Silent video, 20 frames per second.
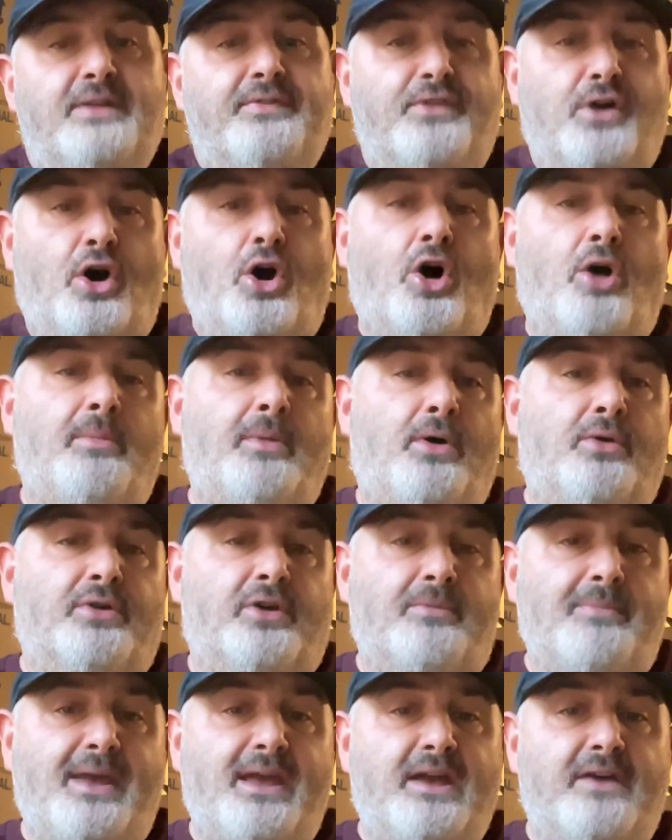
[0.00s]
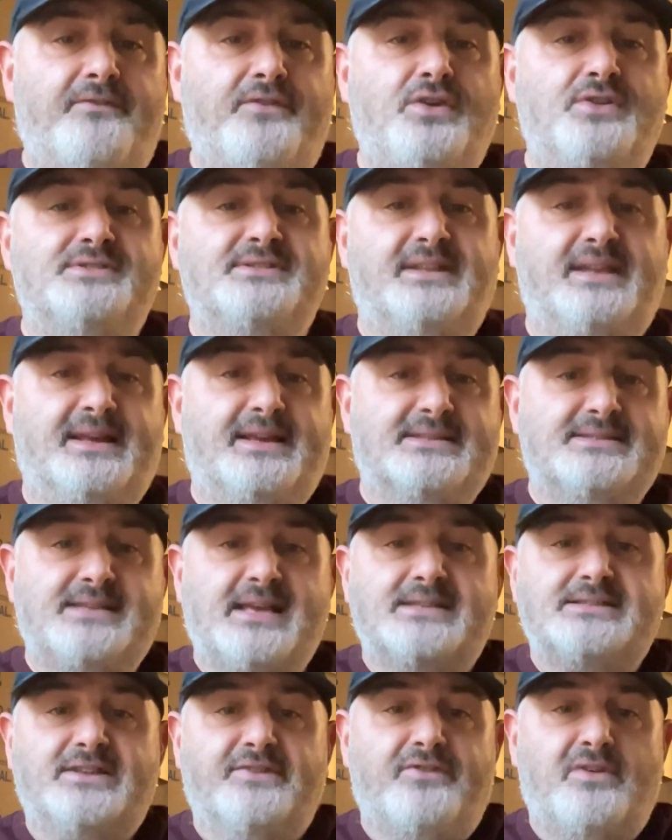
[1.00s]
the homeowner may have used an
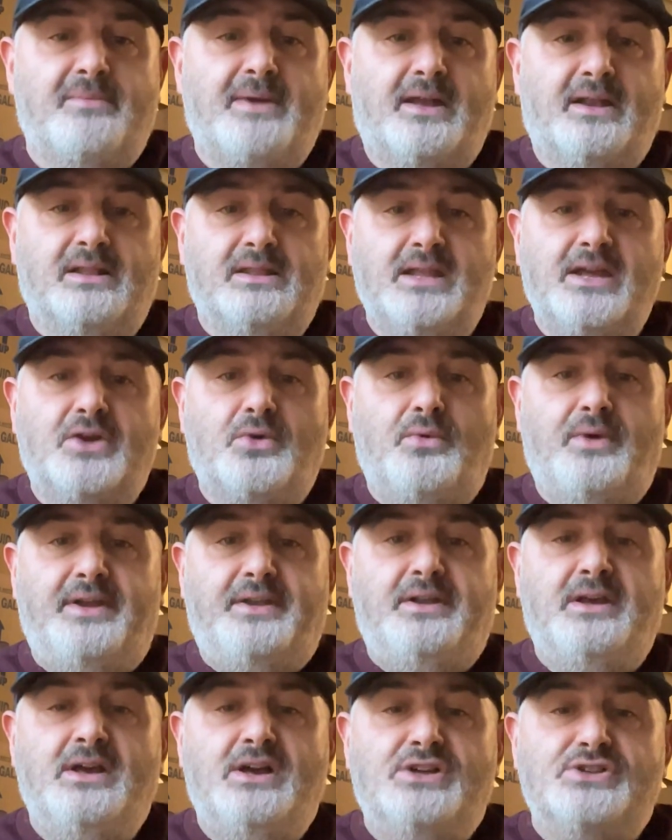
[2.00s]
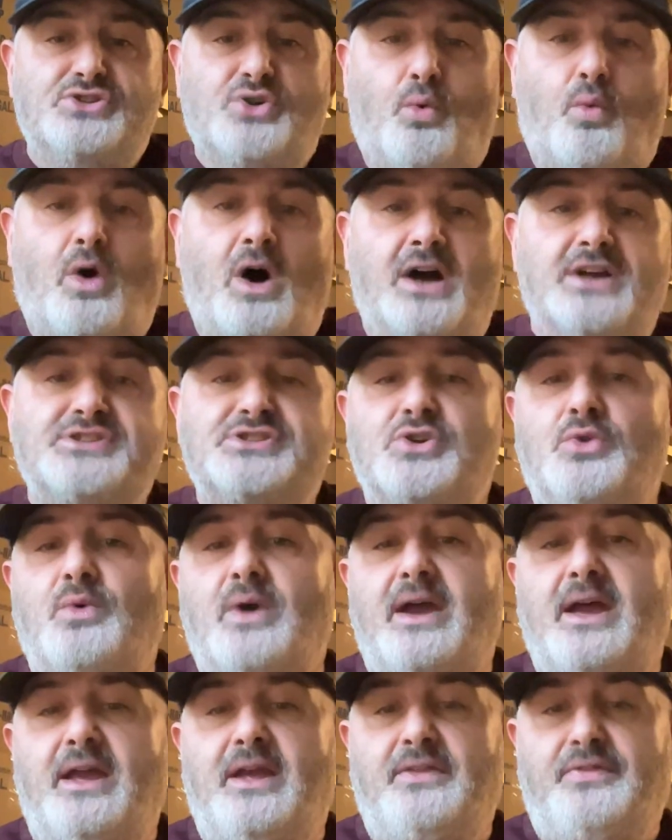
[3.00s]
excessive amount of liquid to wash
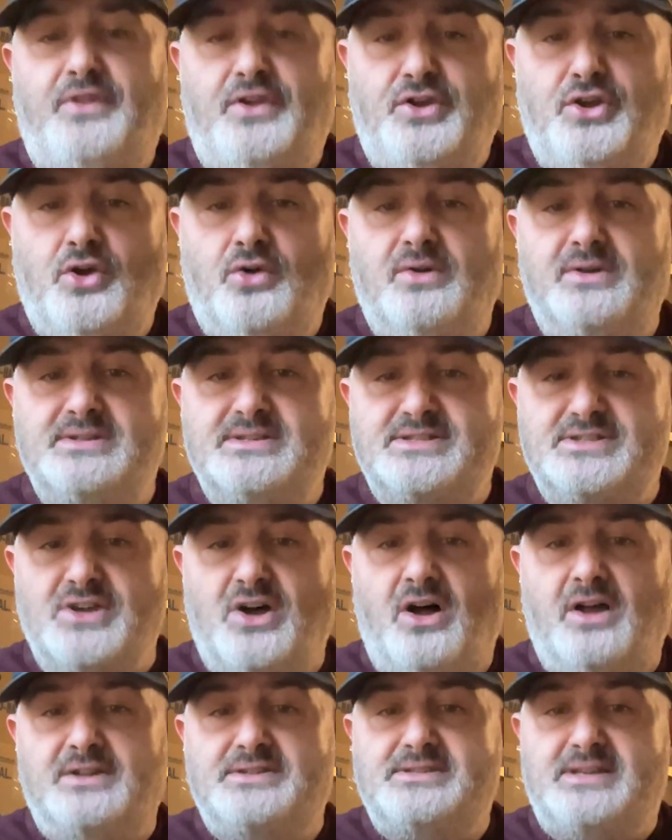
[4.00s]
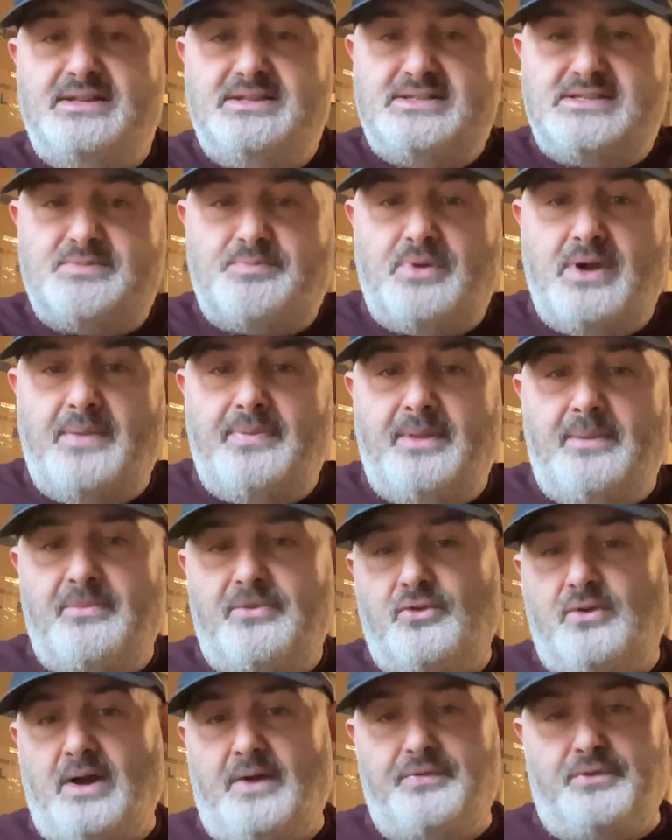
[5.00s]
away the urine salts and spread them
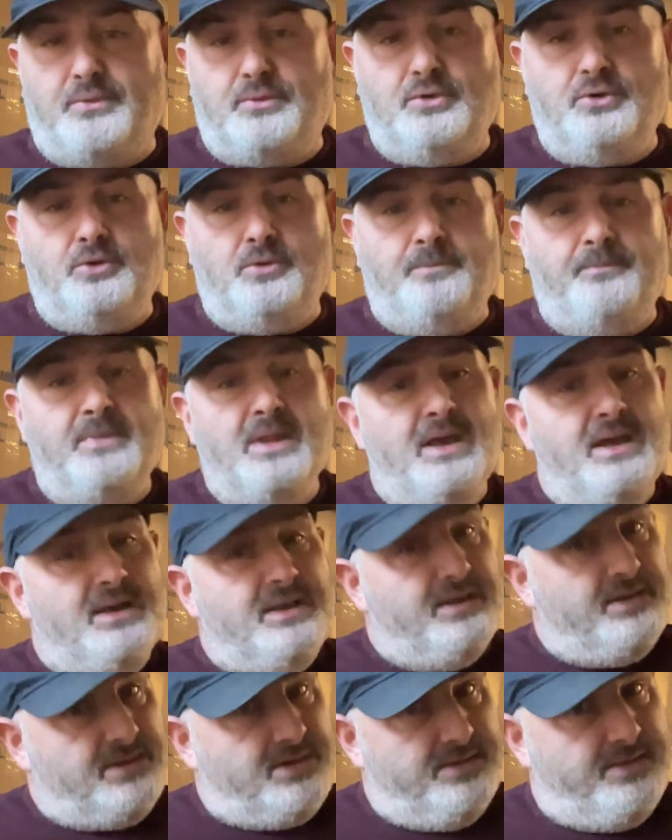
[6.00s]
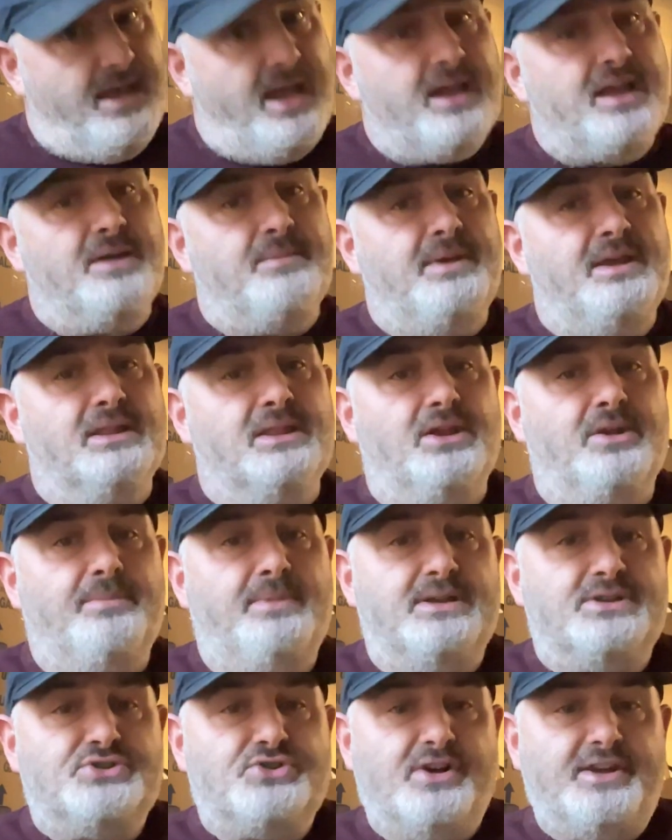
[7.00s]
throughout the room. So that could be a little
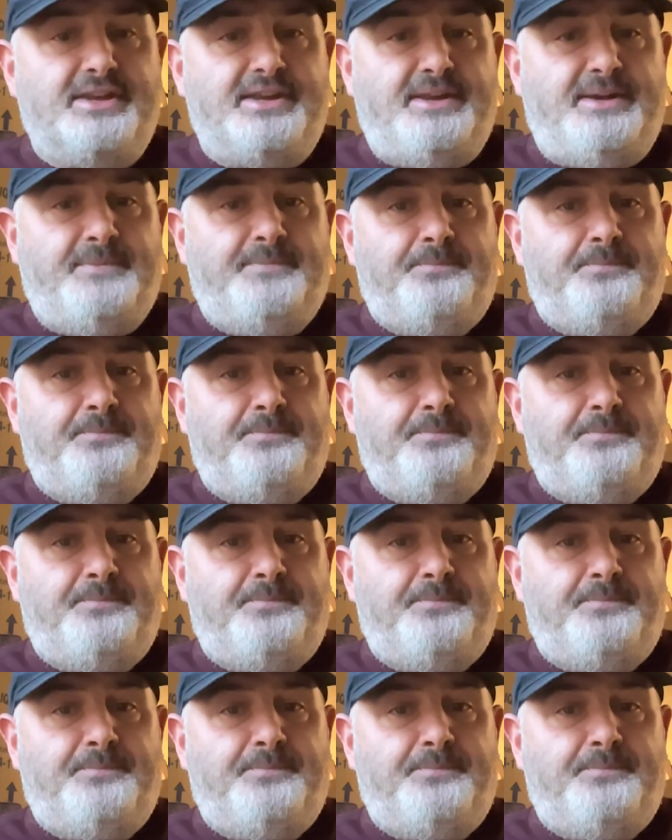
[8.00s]
bit tricky.